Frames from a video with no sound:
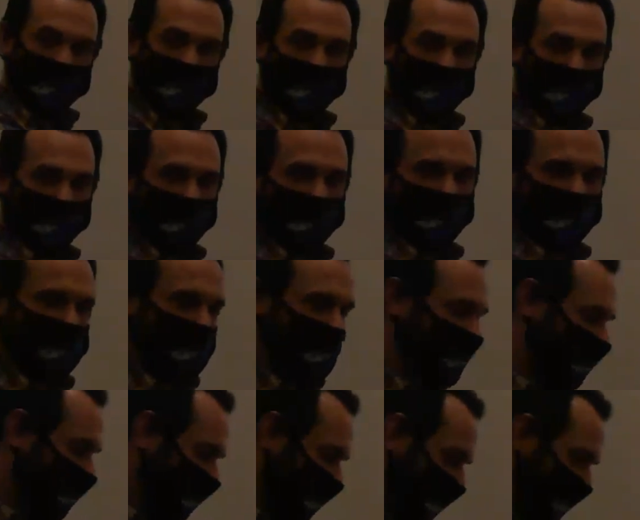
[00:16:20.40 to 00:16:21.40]
Governor is a
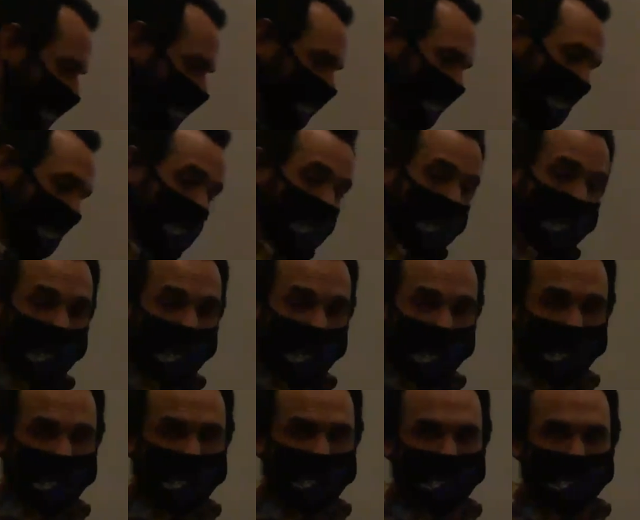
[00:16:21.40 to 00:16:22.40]
good one. Very
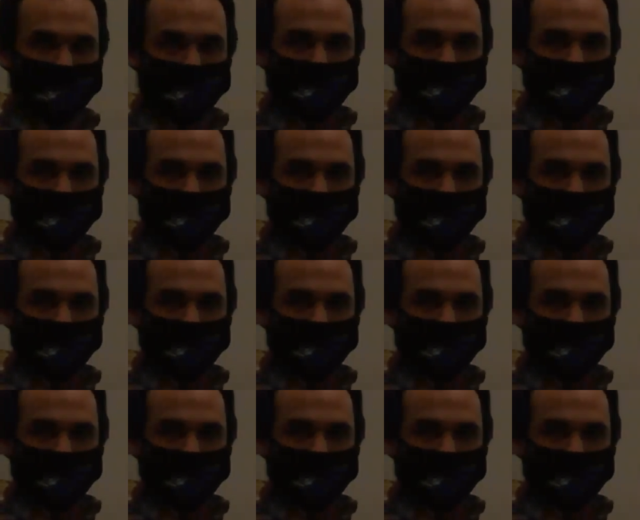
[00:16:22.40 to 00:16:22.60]
good.